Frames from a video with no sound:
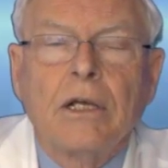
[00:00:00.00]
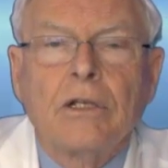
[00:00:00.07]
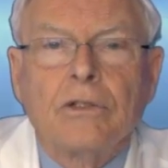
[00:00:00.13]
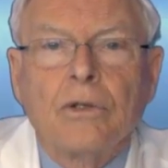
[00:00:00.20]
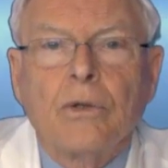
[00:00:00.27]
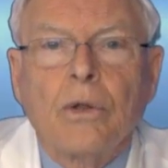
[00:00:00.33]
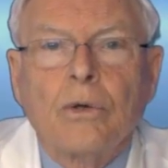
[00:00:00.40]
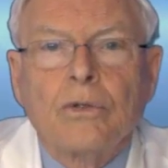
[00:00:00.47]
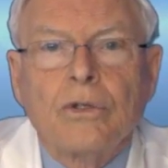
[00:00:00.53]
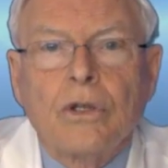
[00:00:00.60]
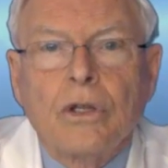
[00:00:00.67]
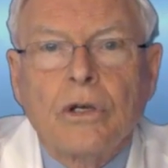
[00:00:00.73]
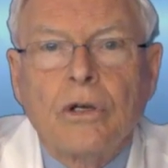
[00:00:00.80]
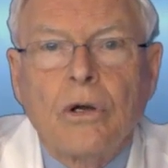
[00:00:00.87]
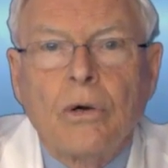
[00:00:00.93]
So those are
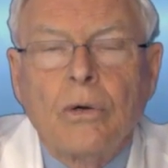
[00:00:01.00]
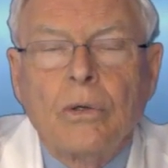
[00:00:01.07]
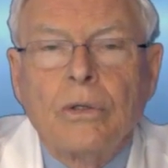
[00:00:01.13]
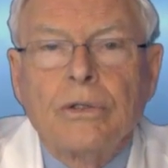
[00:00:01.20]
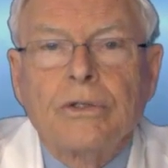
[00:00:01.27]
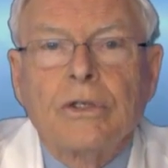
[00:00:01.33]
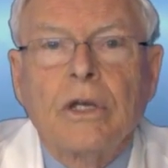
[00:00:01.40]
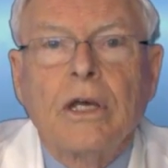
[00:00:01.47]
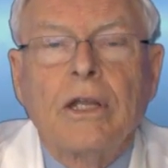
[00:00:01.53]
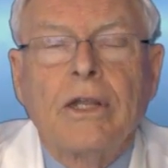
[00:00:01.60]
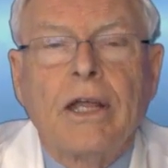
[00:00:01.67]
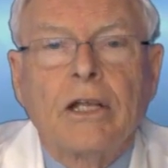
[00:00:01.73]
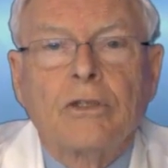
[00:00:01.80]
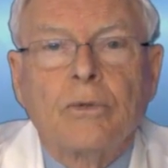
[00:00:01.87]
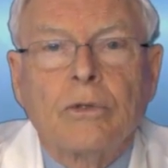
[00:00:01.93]
the goals, and
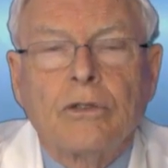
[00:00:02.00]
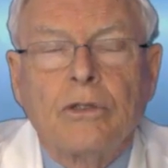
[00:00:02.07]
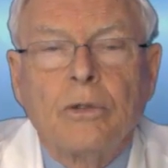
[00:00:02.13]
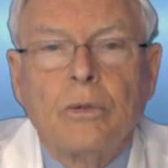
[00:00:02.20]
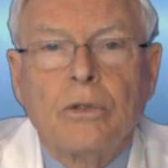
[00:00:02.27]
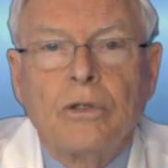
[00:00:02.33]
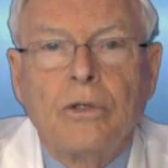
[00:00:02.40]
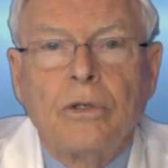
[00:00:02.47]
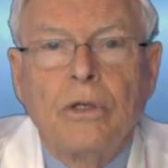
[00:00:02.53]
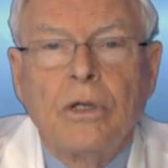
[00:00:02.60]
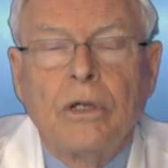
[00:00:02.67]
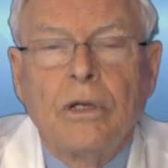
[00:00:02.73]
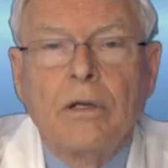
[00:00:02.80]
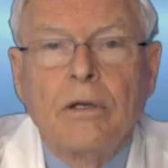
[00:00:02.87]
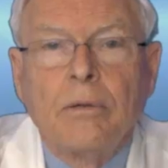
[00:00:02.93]
that's what you would
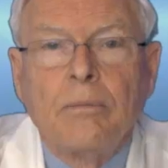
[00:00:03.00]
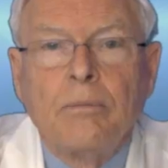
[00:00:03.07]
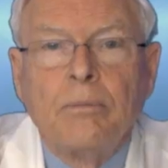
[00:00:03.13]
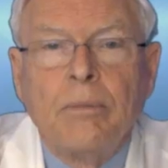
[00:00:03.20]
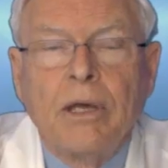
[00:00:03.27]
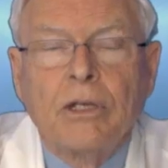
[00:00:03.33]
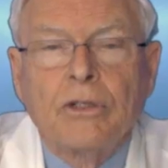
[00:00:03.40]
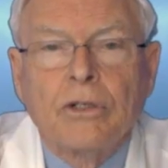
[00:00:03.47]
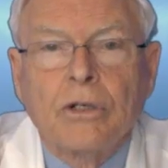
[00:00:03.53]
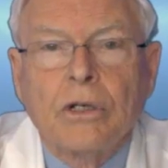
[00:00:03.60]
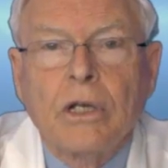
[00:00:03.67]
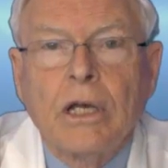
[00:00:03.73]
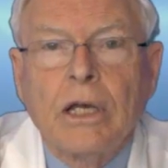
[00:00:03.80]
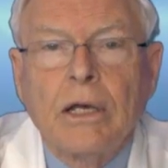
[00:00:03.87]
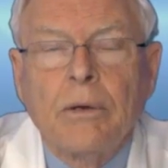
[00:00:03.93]

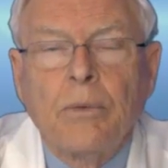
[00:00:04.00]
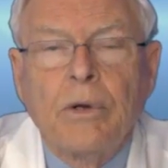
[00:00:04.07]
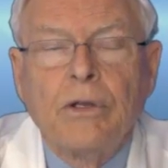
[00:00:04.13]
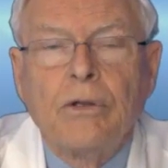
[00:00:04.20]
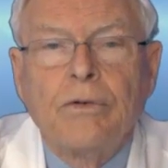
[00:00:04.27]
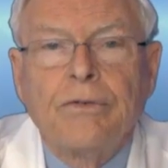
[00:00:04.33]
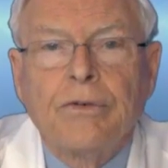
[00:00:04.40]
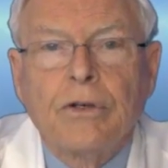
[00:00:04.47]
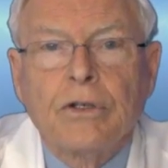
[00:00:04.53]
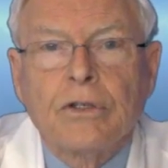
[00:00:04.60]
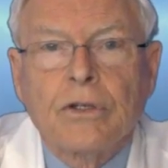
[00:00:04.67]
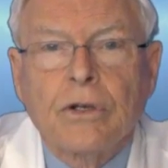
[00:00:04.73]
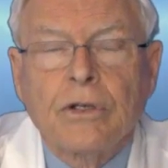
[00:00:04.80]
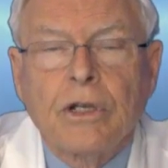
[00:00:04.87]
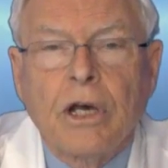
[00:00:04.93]
measure when you
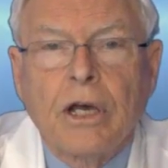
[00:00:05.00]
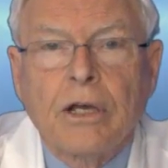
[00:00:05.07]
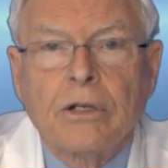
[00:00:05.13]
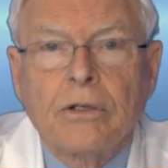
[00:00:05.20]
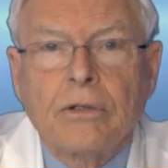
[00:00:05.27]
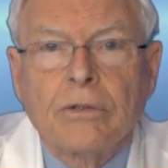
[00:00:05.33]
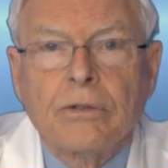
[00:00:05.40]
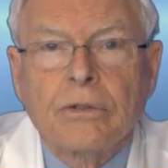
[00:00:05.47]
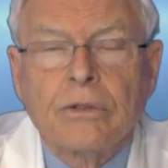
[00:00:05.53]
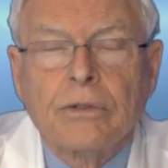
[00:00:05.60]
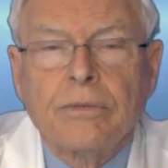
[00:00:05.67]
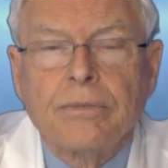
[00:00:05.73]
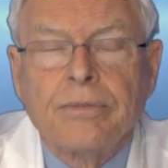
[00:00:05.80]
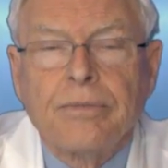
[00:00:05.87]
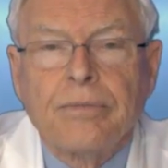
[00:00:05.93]
first are diagnosed.
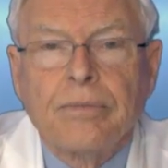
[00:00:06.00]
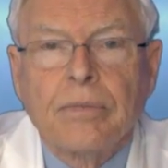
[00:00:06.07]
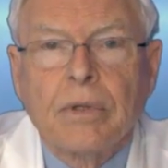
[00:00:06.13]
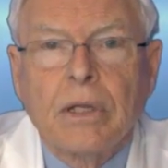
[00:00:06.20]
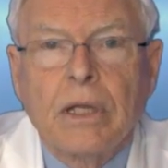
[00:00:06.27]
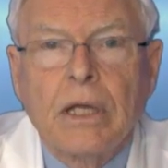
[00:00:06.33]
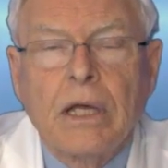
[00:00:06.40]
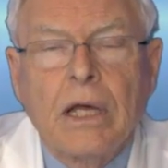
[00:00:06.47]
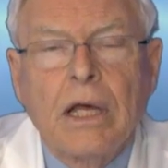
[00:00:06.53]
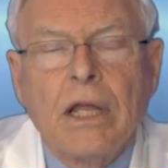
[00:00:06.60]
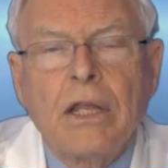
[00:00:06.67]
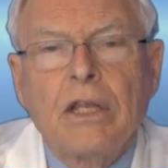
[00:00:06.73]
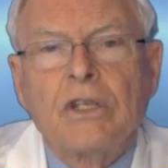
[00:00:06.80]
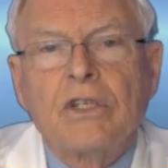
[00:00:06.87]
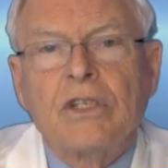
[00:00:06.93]

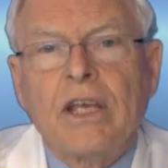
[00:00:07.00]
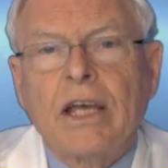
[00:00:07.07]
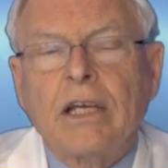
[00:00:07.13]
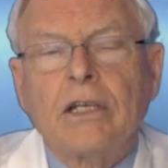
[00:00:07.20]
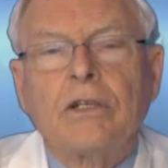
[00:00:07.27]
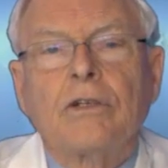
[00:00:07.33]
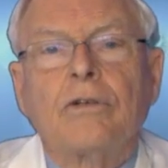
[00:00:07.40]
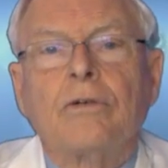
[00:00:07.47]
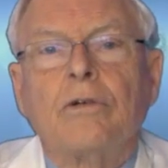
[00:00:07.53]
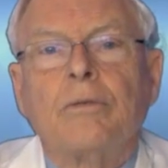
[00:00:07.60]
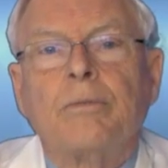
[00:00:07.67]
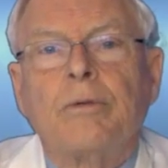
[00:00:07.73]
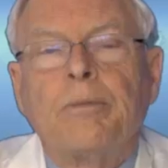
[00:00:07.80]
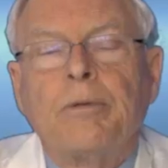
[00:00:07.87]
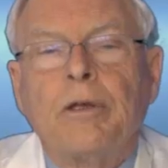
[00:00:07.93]
The second
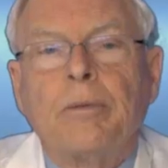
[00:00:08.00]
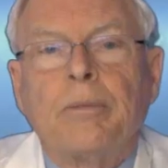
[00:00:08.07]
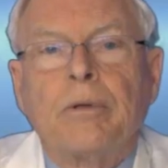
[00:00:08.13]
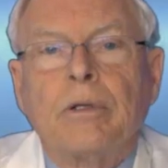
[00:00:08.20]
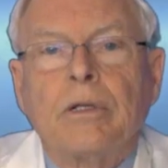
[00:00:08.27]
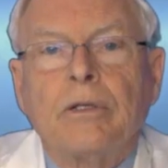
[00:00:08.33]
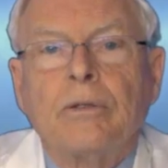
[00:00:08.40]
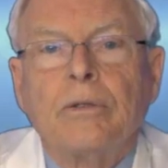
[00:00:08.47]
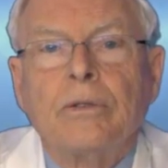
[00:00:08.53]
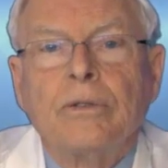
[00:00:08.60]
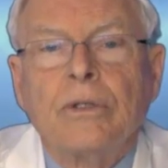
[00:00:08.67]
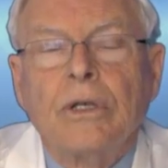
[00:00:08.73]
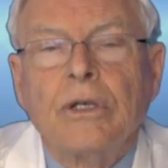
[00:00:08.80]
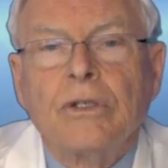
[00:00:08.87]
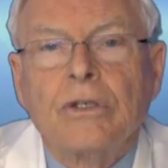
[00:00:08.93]
group of
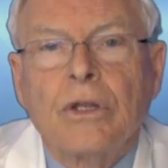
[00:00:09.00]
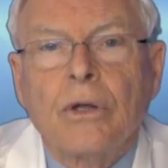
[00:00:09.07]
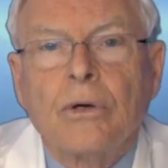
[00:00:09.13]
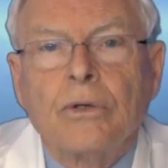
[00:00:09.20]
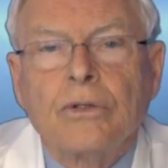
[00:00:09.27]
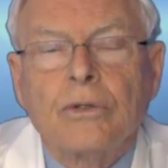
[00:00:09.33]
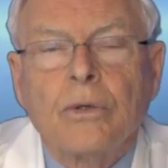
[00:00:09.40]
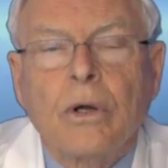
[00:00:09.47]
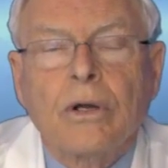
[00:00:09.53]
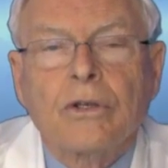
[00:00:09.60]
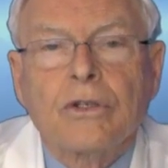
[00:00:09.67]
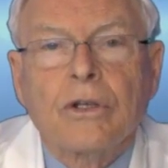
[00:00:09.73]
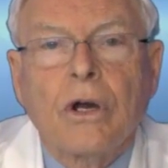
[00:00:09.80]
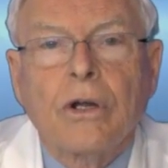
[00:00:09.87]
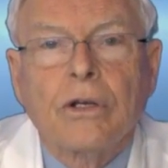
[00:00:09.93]
people is those who are
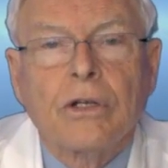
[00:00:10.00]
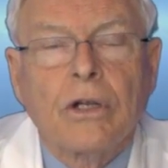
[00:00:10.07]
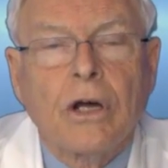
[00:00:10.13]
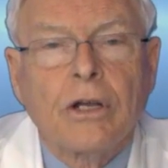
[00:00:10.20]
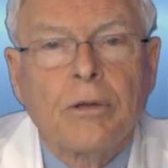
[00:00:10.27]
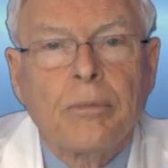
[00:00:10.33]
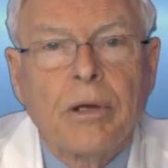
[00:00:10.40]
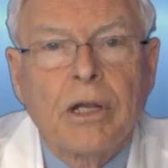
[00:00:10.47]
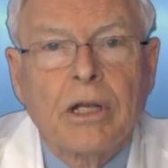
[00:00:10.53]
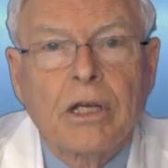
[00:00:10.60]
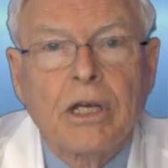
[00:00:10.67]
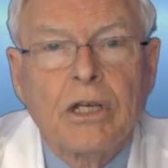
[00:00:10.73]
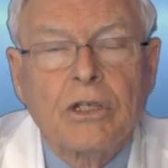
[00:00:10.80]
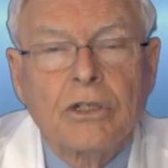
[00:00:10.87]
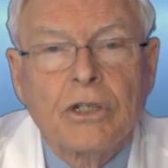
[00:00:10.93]
started on a
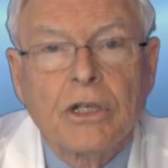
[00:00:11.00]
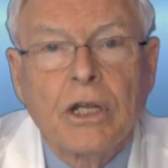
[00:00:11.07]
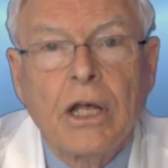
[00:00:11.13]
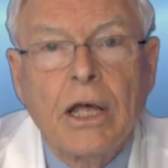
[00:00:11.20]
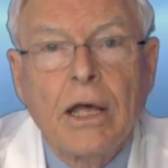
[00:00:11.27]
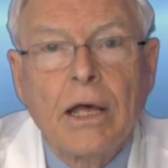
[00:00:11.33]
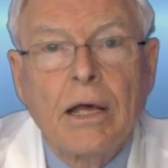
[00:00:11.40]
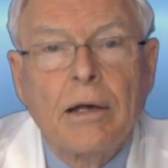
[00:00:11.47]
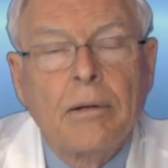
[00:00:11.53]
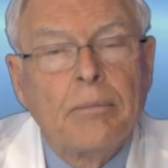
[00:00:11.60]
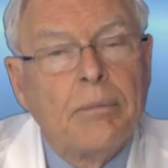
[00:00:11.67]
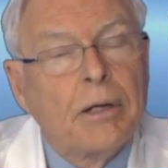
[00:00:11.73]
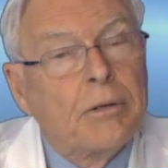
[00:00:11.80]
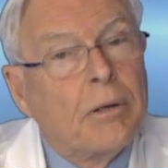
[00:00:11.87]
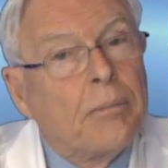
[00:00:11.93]
medication,
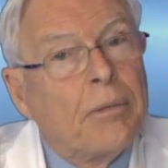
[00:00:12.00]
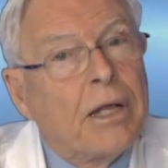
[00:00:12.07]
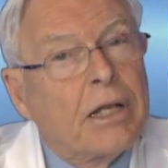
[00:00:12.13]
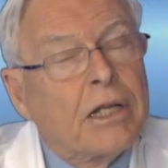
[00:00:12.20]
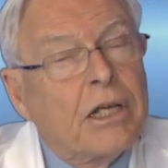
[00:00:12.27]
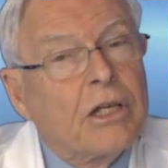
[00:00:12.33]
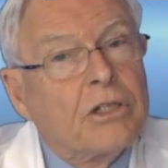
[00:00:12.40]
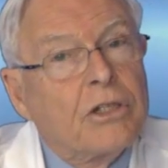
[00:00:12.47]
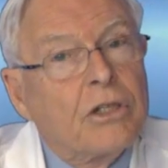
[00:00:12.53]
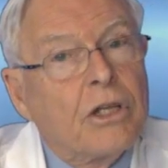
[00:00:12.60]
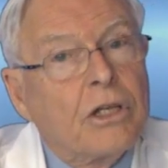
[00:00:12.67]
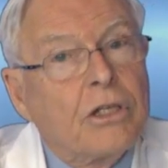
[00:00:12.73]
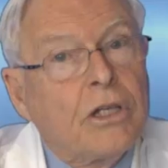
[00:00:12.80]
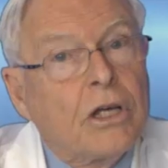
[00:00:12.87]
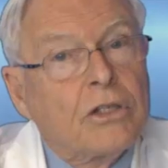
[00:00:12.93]
but a medication
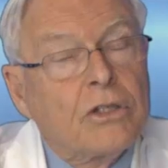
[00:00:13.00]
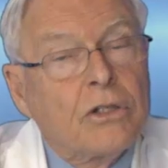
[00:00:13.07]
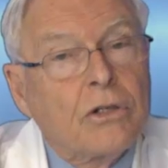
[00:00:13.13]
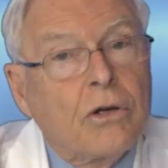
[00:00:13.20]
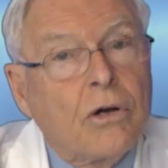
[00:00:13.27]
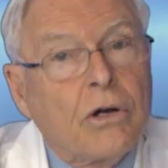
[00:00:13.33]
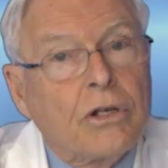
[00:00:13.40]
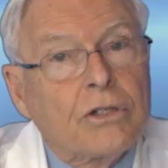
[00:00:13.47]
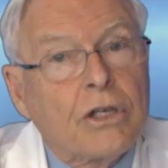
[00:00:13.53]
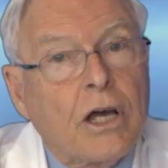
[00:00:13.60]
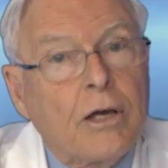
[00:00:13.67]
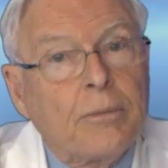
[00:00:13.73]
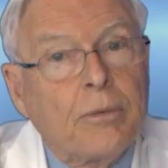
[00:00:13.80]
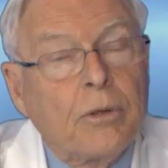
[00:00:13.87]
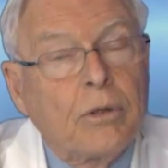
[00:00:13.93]
that doesn't cause
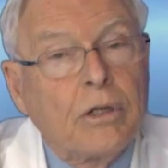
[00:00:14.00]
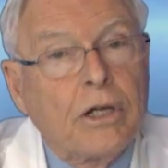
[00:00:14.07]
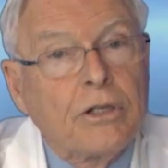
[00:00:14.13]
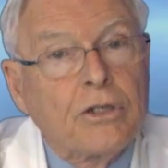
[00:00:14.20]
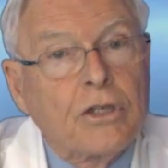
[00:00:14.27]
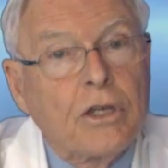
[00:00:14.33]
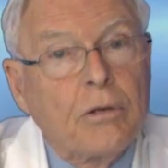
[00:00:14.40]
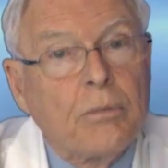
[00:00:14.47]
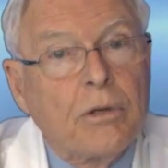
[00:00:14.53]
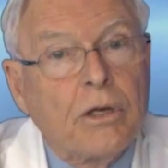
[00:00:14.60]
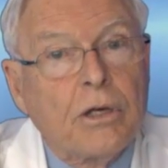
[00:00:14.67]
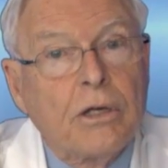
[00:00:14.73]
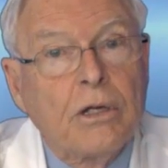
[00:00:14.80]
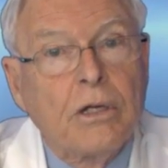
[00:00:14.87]
hypoglycemia.